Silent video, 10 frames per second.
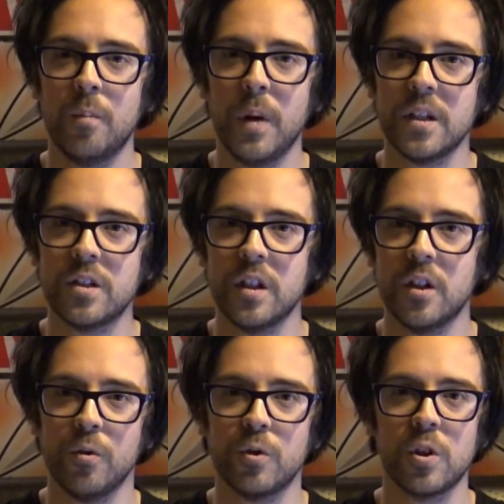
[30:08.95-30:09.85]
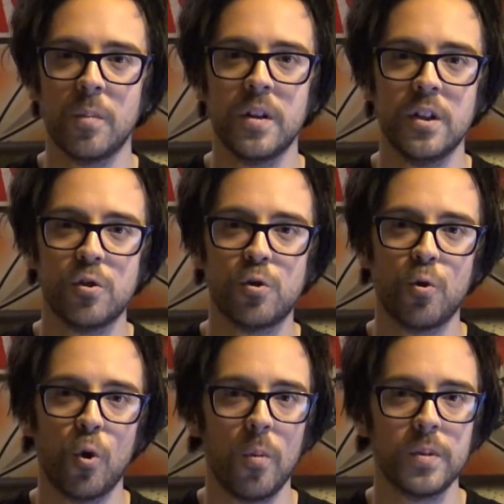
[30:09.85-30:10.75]
basically use some of these
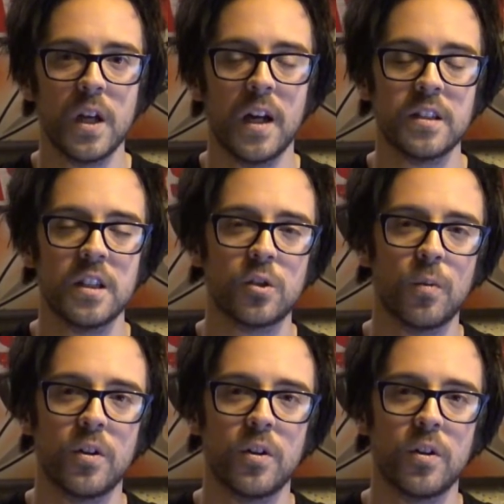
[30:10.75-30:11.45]
drop tactics